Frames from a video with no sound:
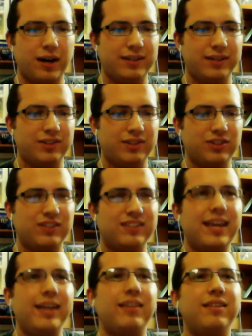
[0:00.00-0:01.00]
just
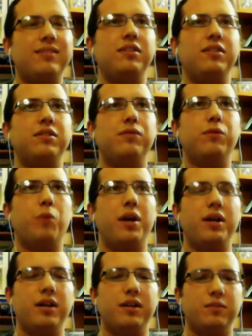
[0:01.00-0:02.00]
take the season for what
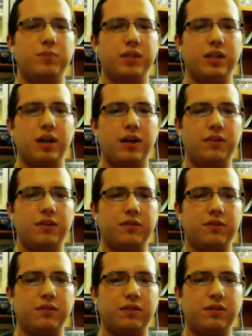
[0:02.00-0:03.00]
it is, because